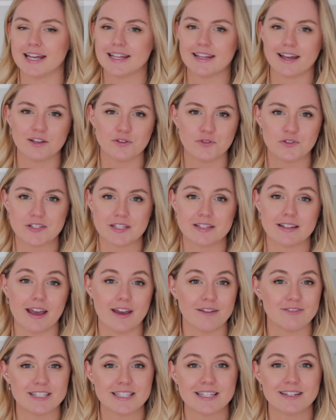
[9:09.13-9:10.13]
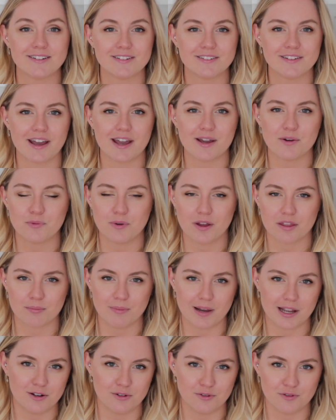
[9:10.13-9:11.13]
and I use it every single day with
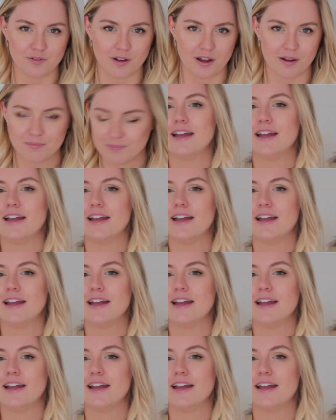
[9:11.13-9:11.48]
my loofah.